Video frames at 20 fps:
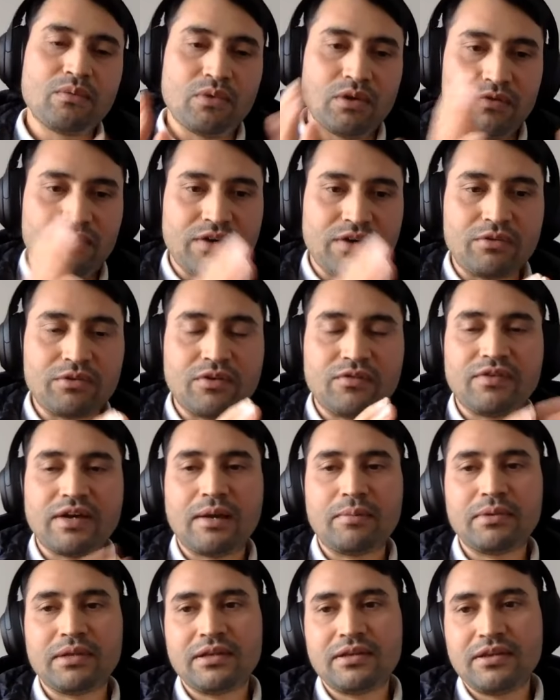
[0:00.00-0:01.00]
We found a
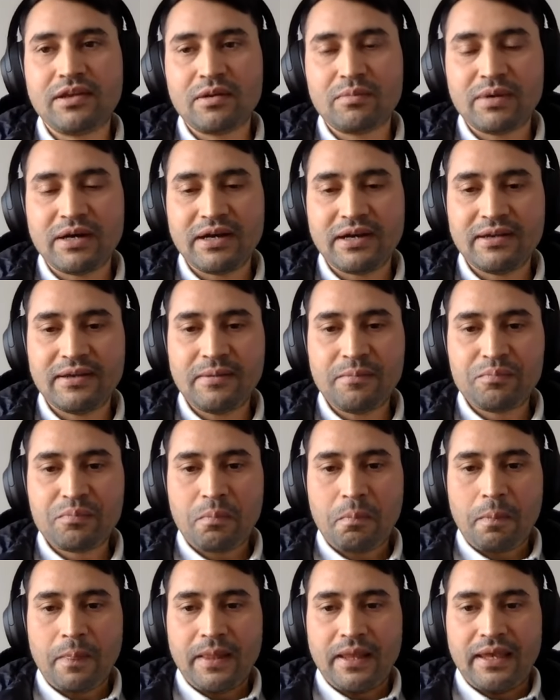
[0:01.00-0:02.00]
family nearby,
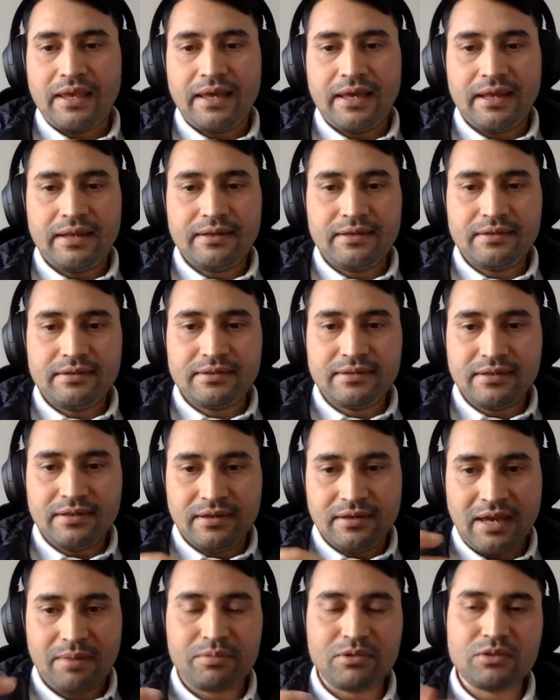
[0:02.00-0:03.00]
and
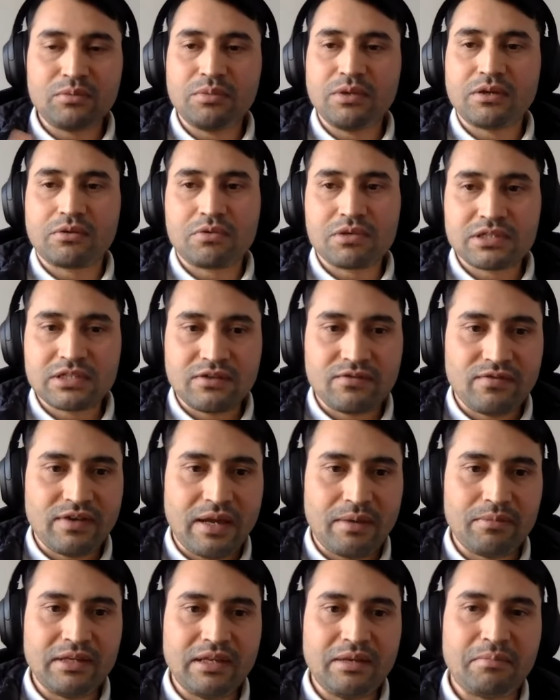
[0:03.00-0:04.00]
they happened to be a Christian
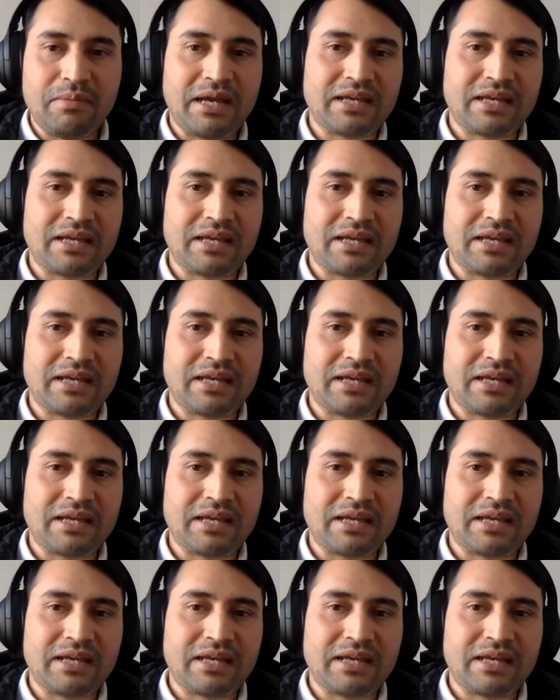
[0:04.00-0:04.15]
family.